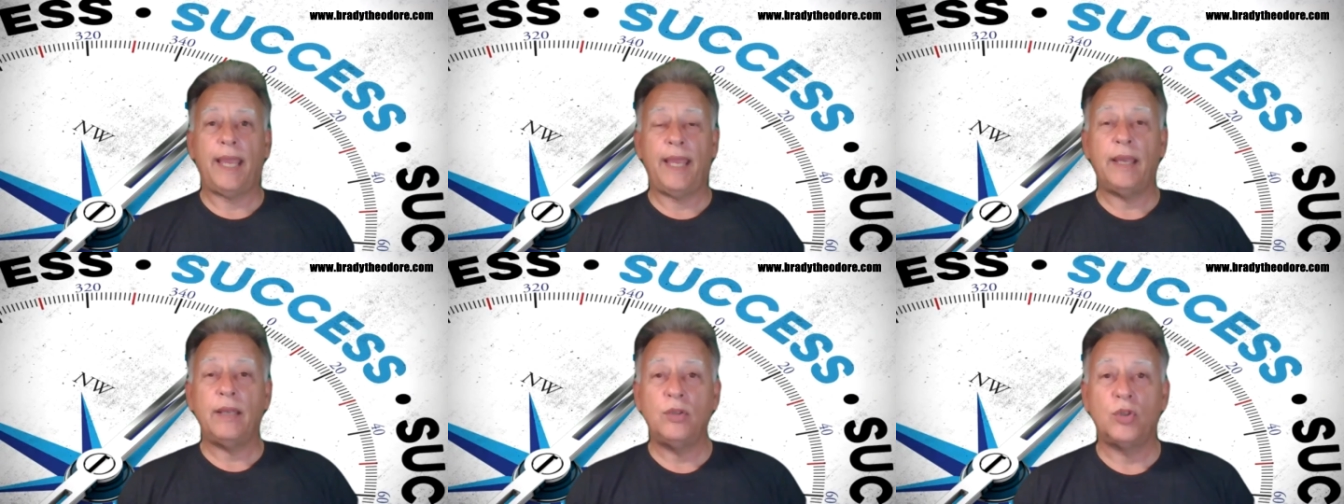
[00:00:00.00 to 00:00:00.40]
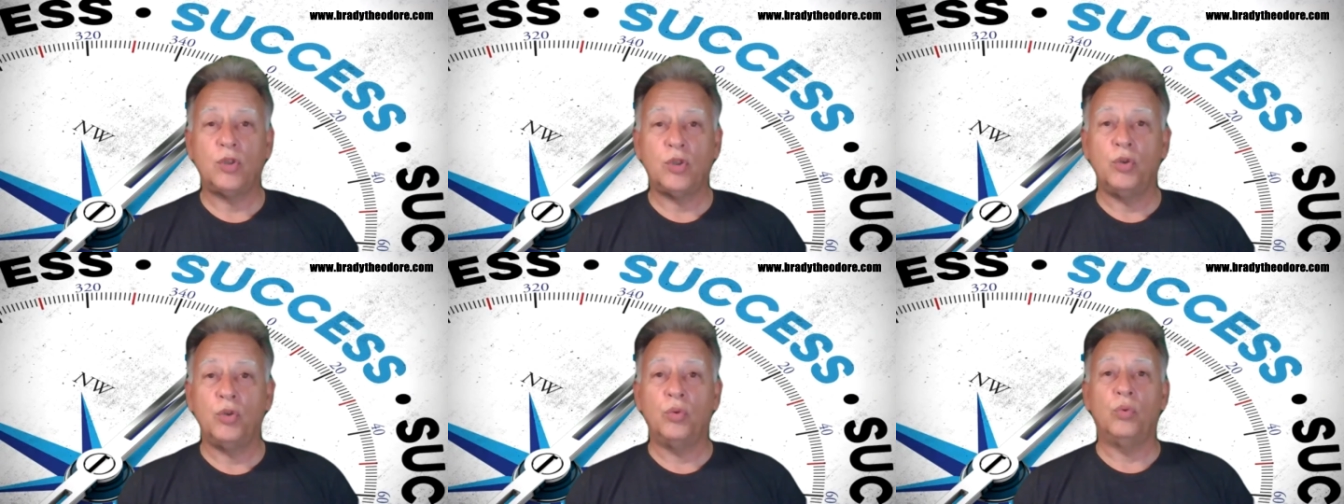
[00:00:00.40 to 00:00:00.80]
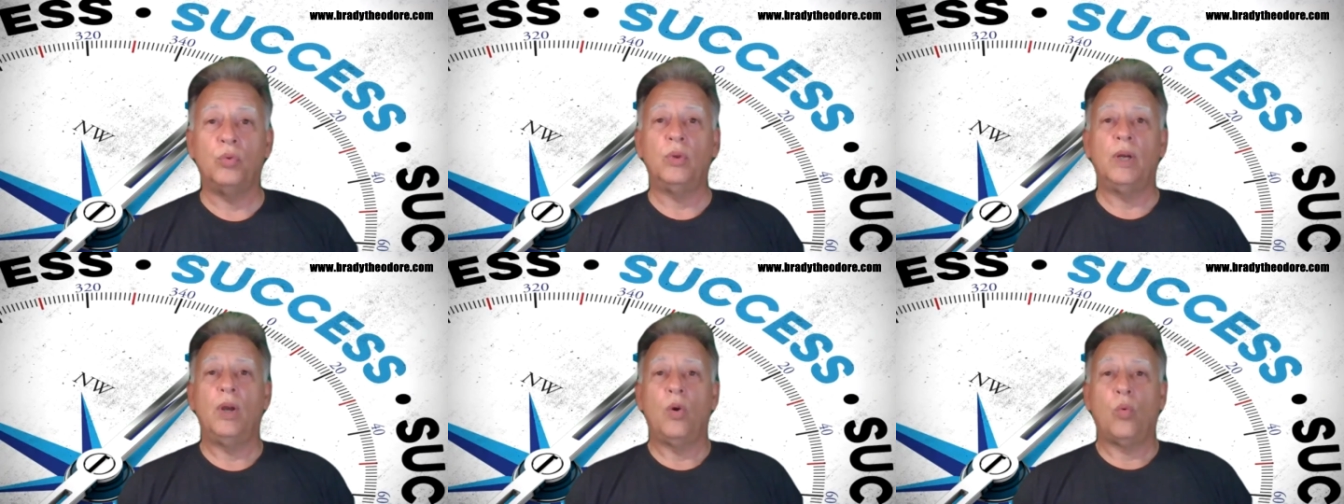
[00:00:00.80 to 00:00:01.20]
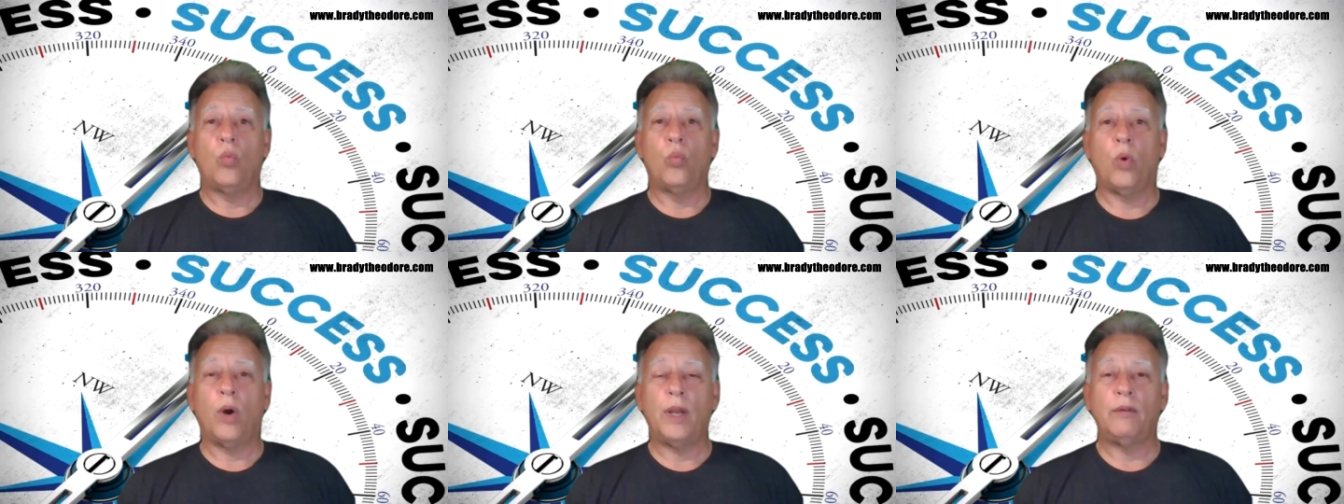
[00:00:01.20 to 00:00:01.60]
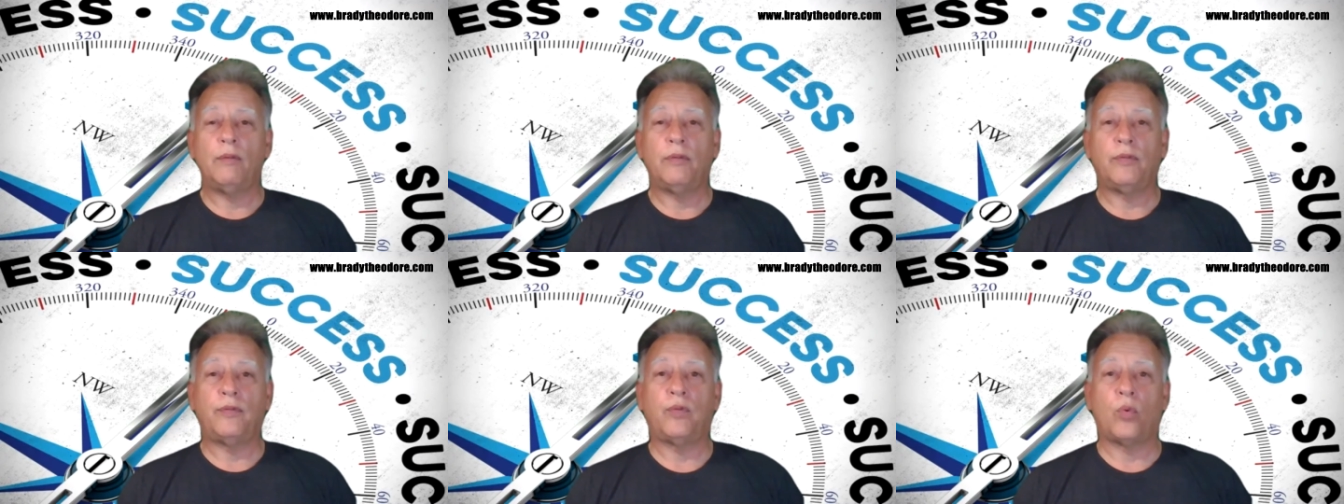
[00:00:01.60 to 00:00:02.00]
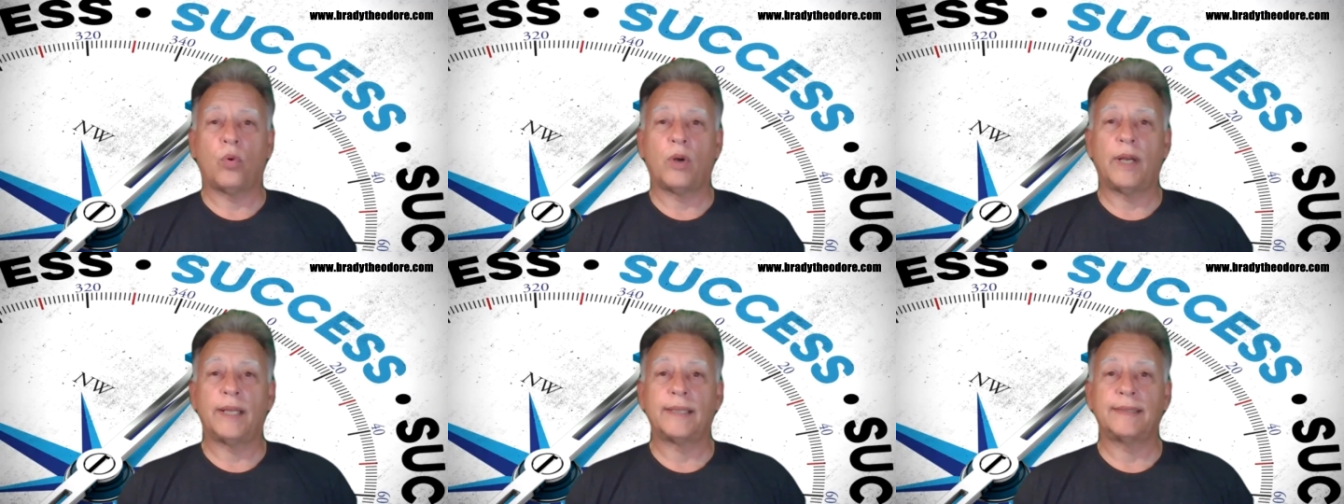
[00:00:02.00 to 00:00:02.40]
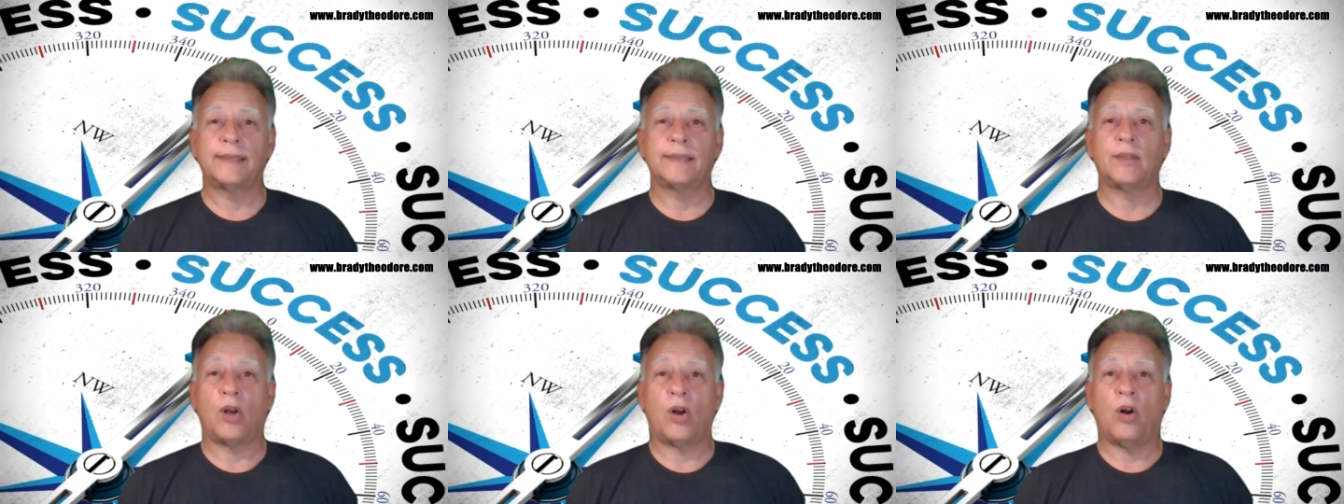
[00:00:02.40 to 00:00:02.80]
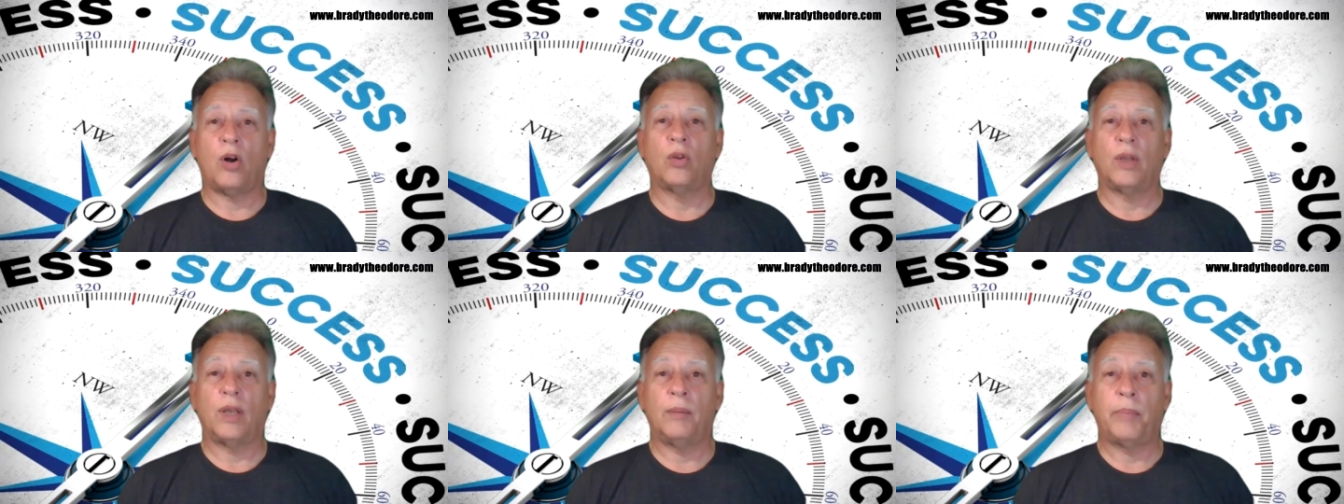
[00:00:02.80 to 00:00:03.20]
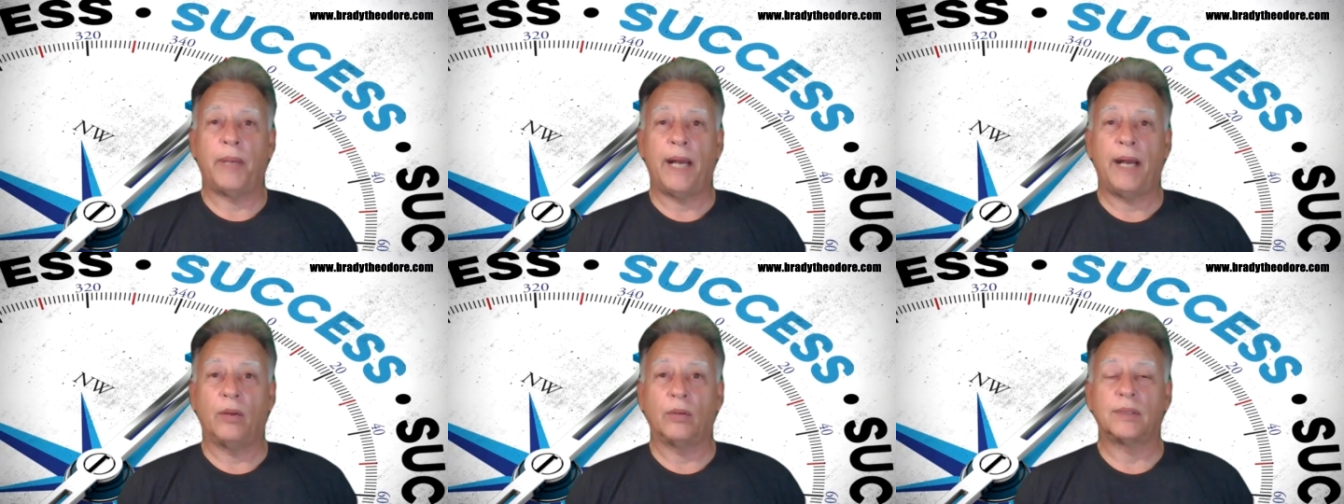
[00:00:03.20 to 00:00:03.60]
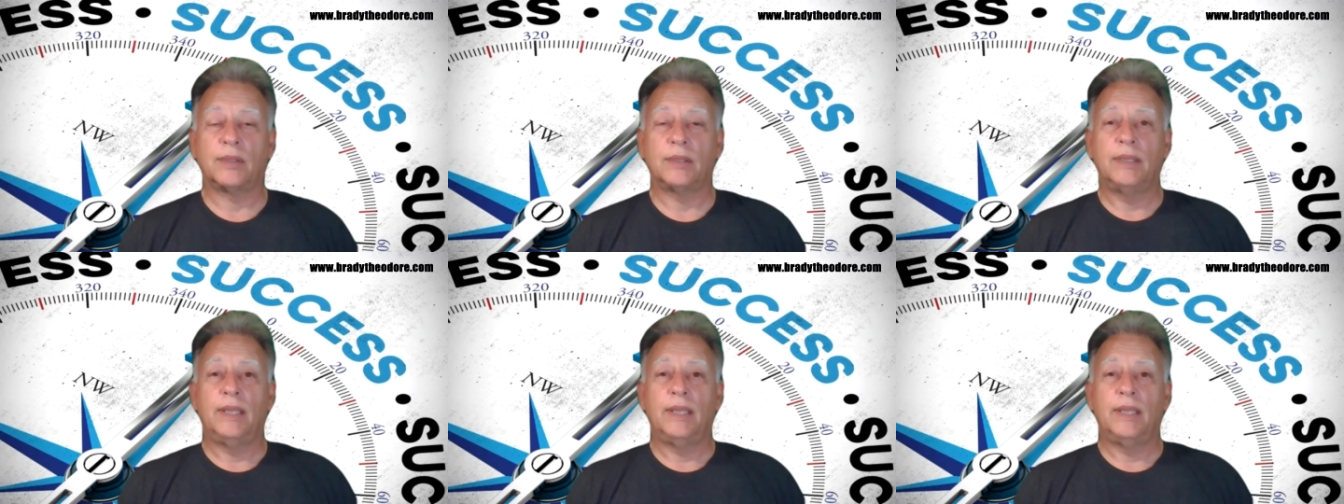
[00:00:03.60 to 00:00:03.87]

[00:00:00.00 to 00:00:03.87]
and you what forex is all about.